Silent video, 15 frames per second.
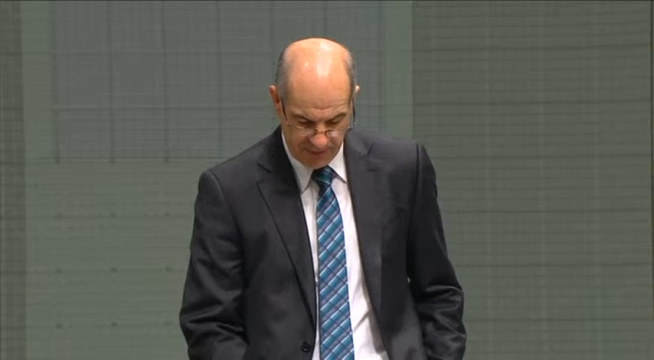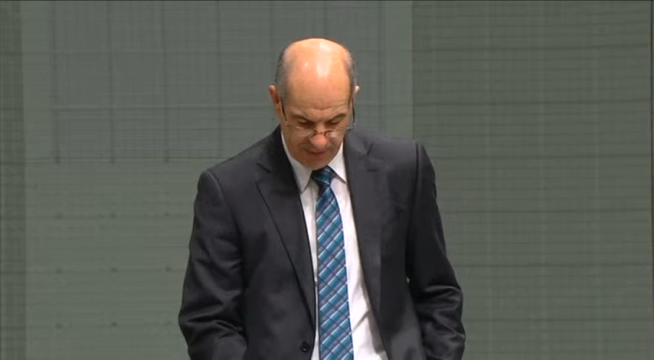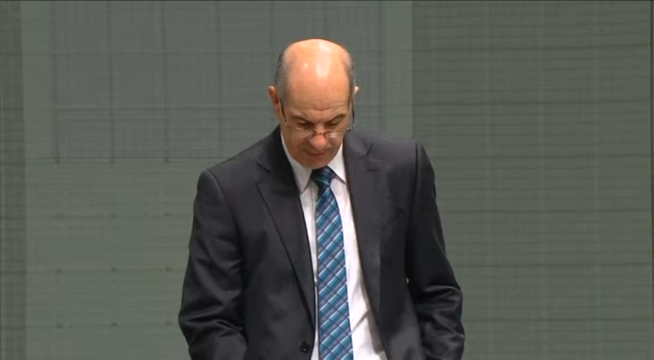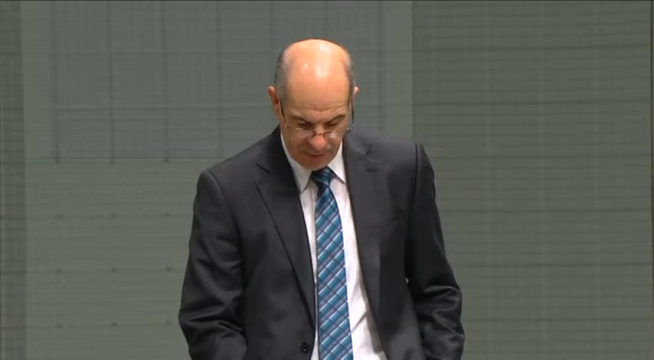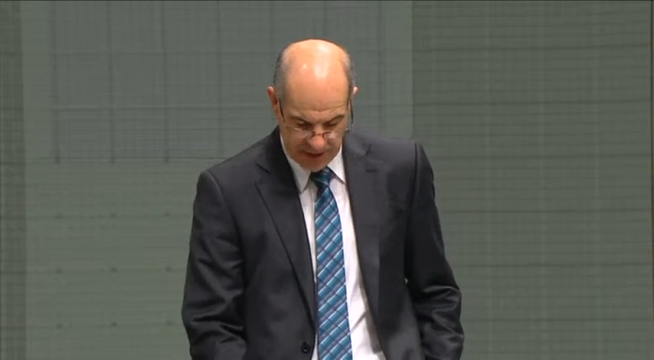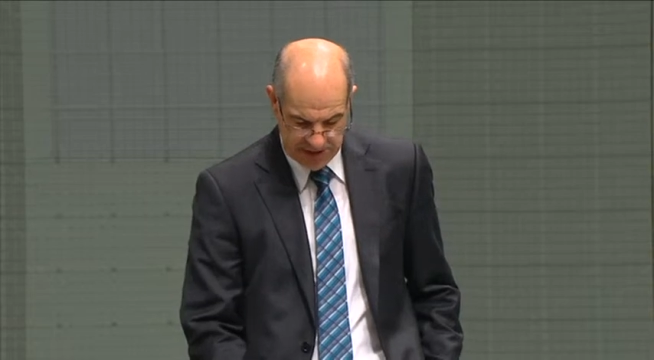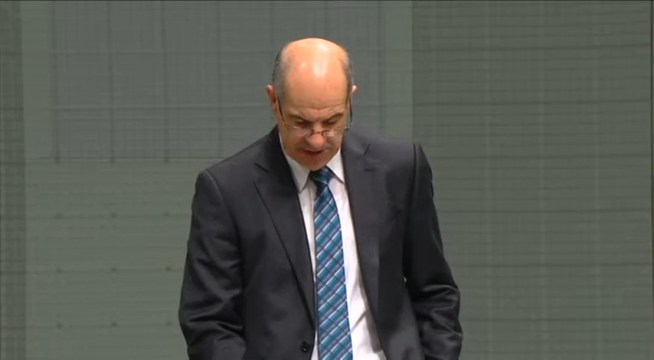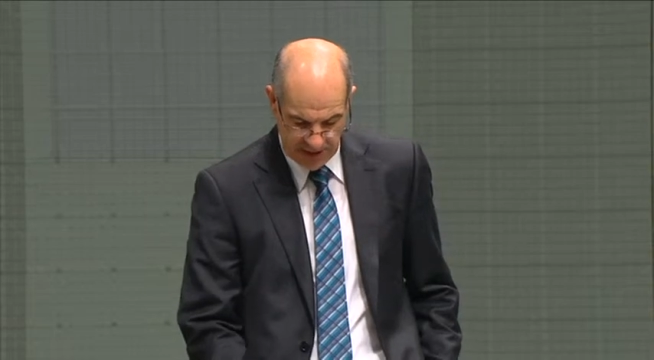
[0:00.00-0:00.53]
the
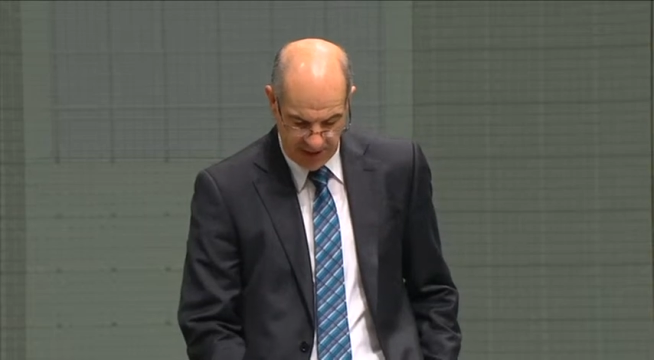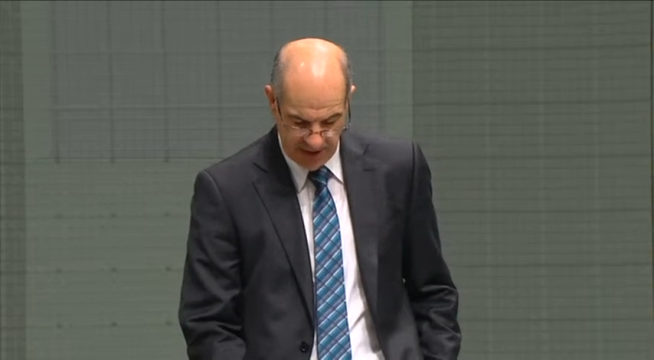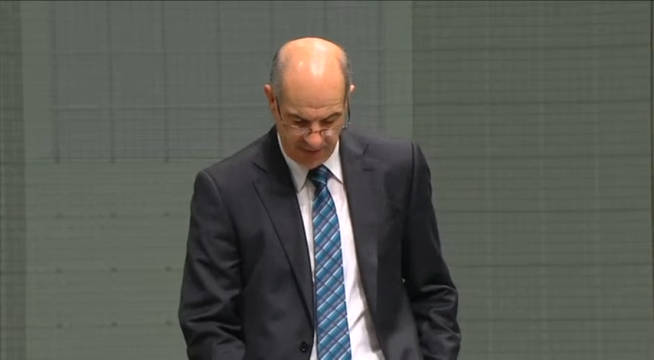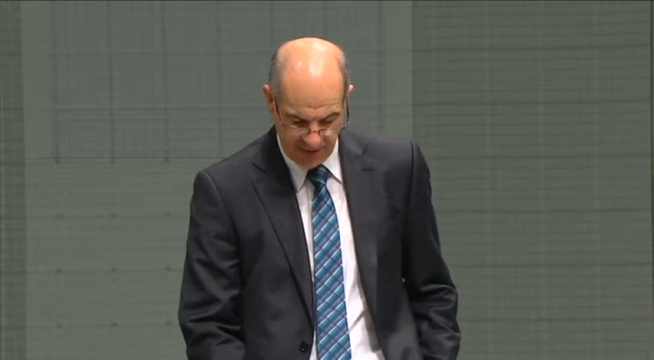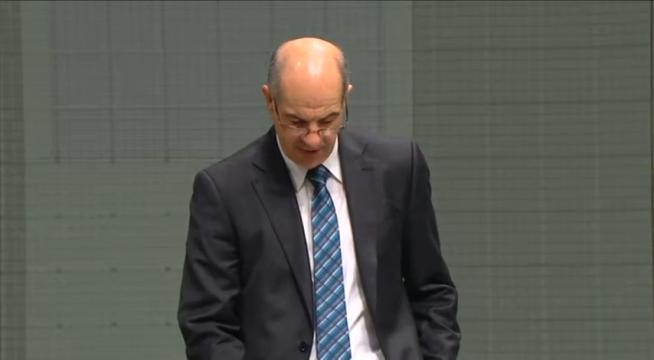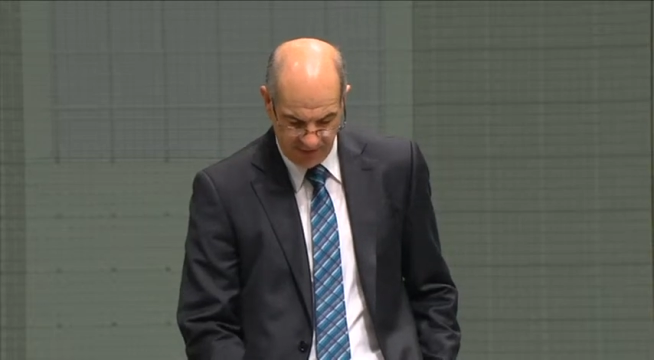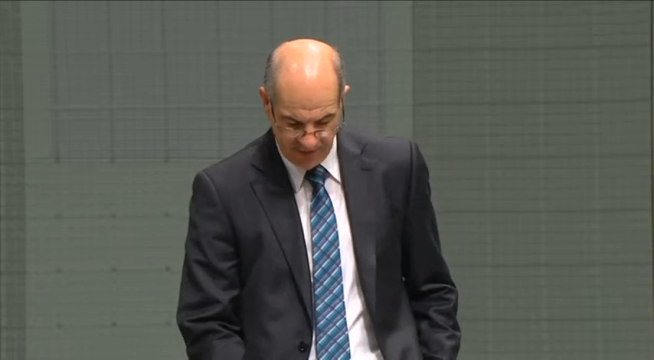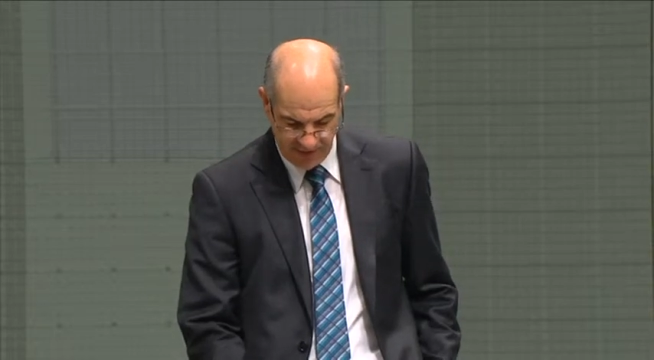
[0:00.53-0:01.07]
present
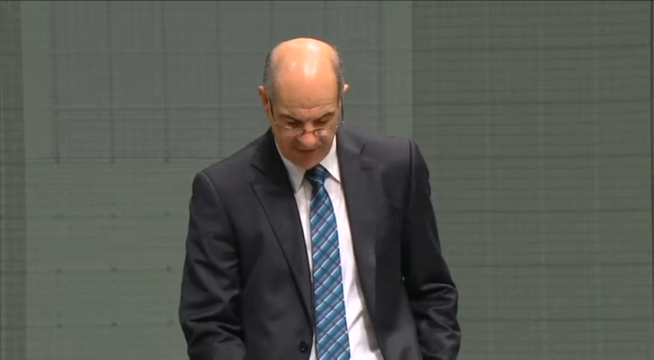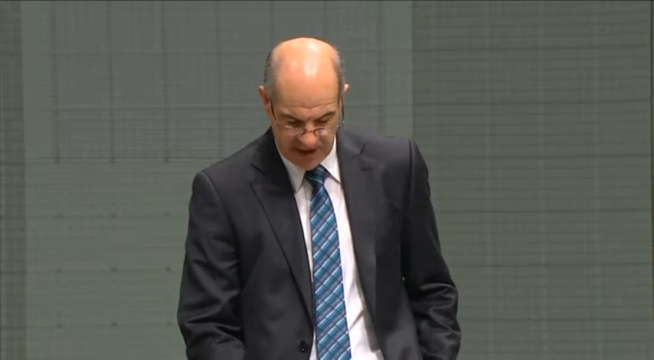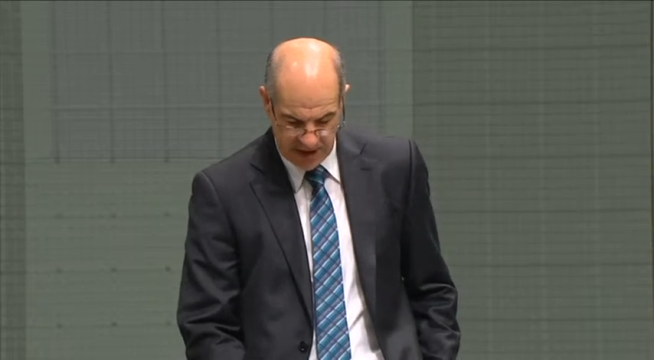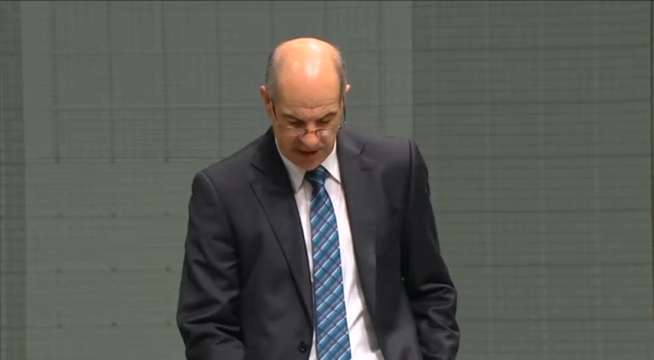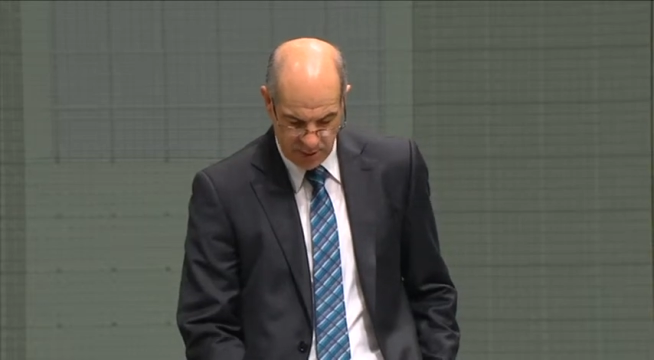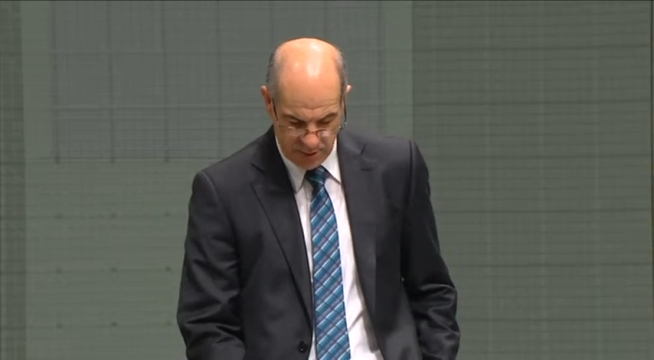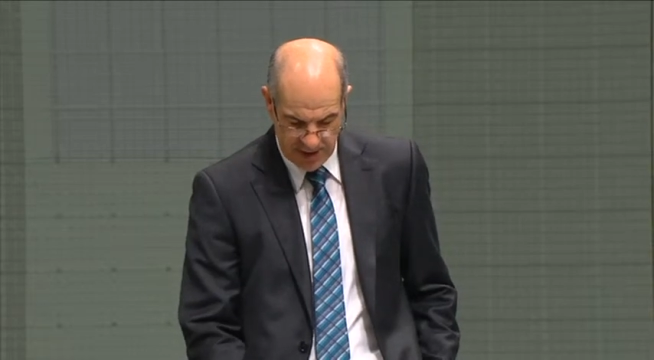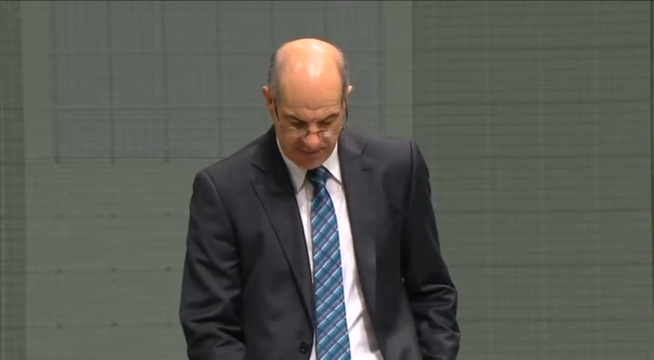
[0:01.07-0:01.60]
level of
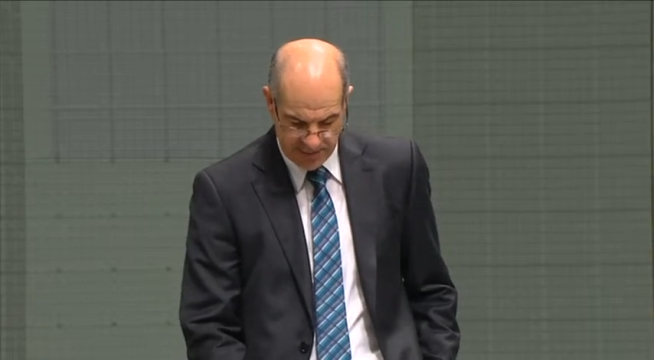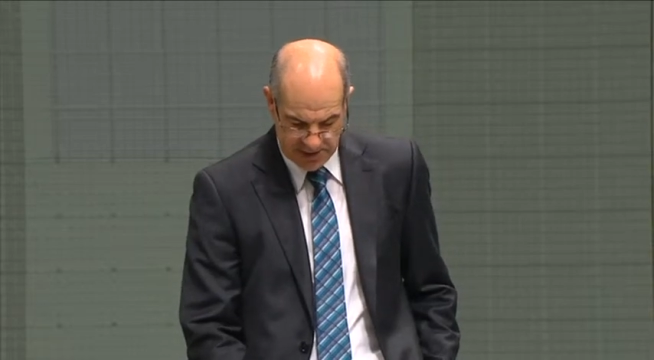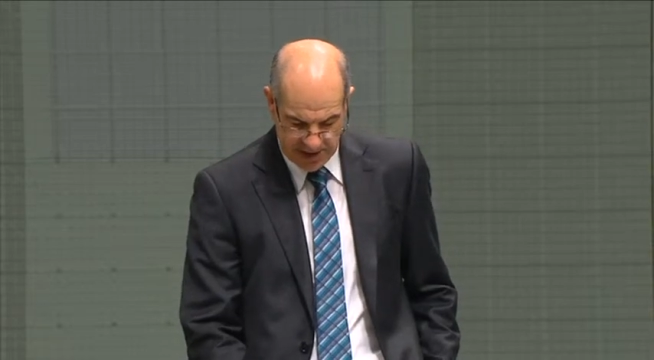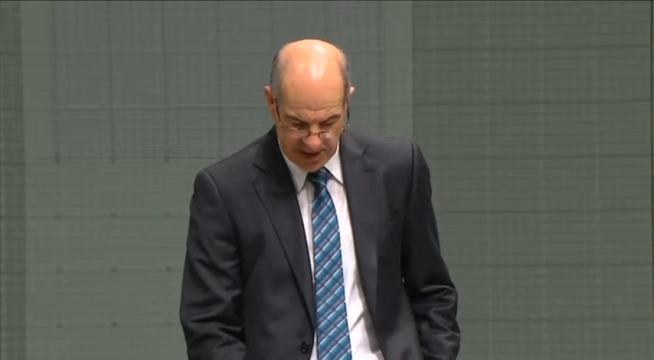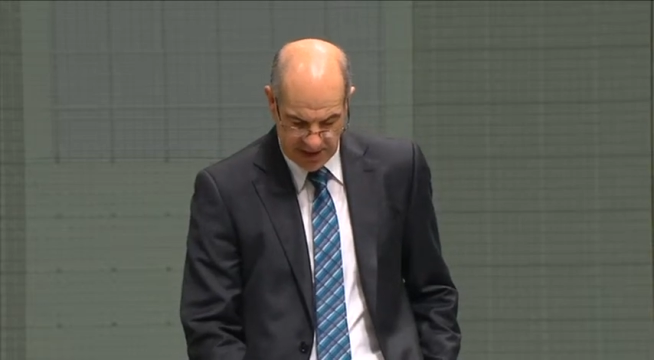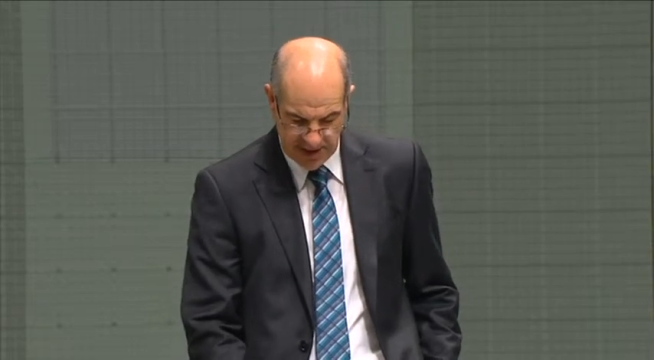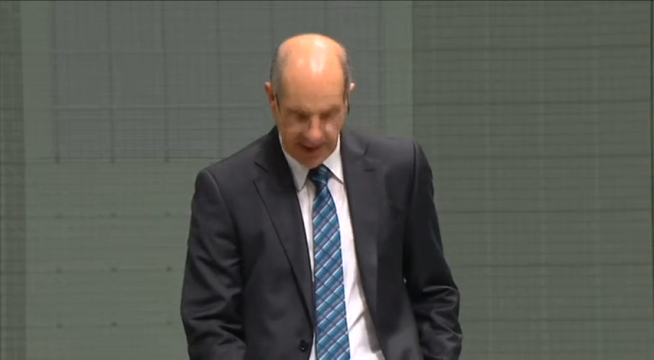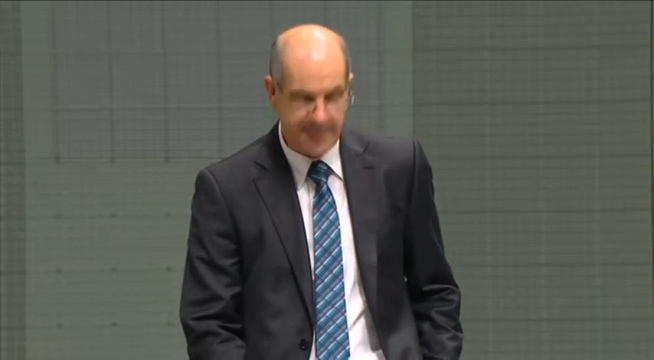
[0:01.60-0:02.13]

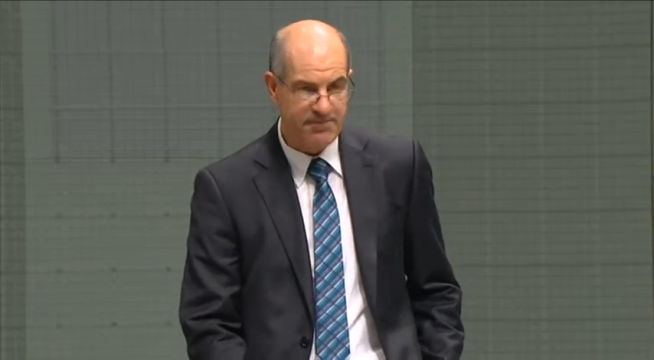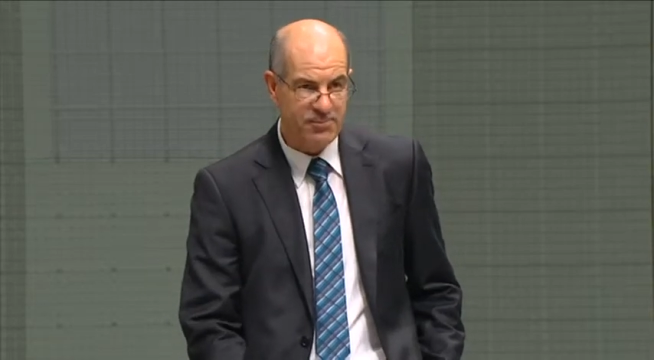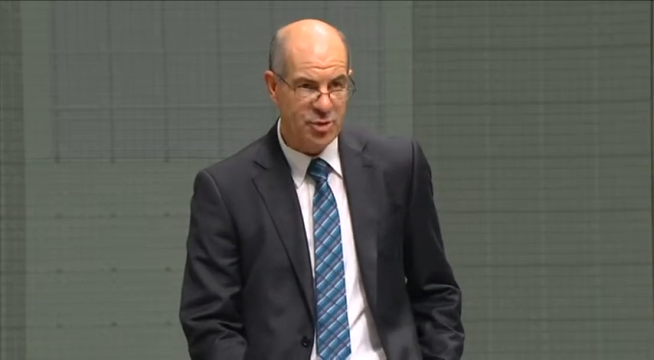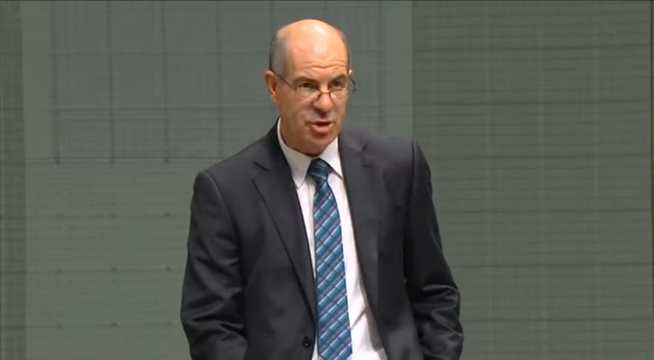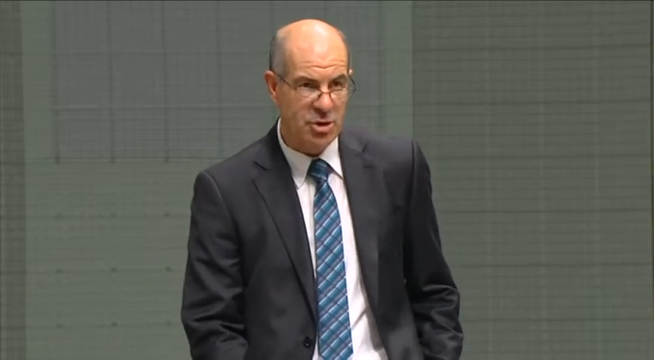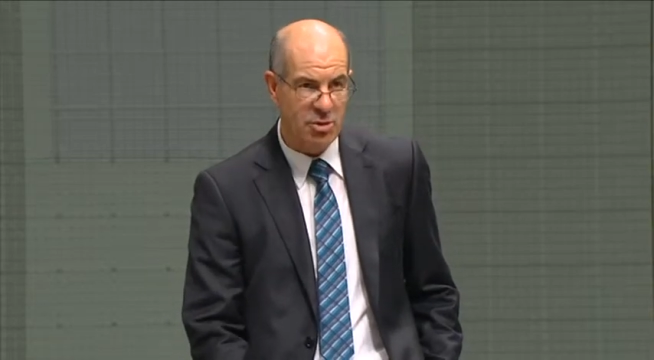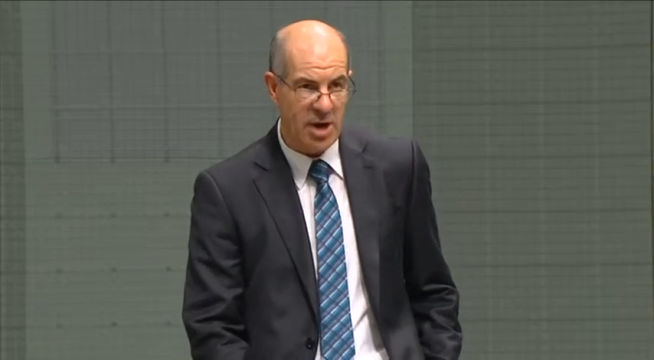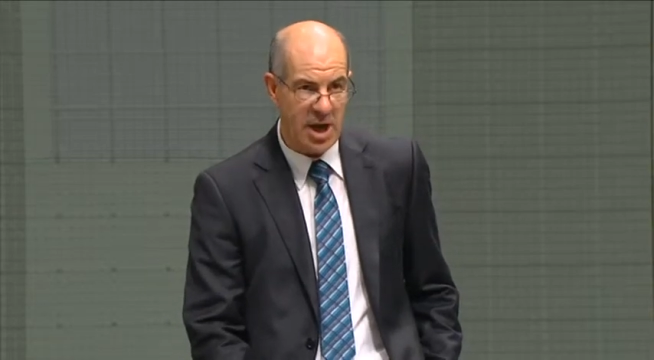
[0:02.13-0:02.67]
53%
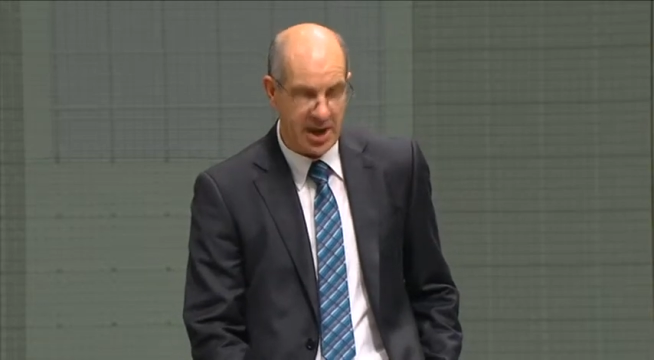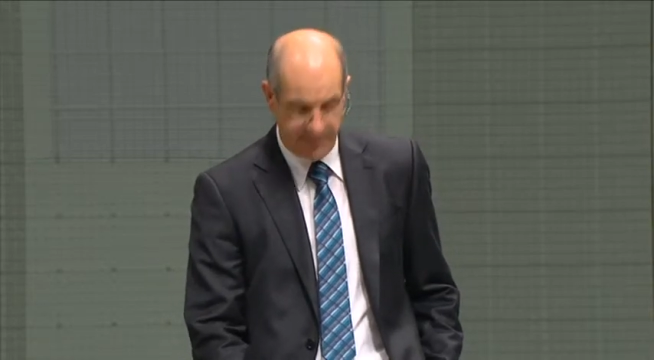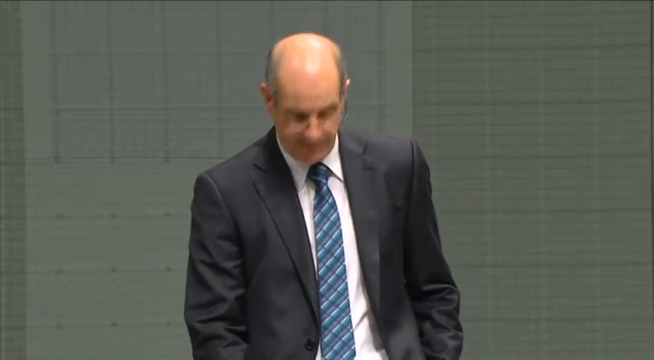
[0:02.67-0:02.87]
to around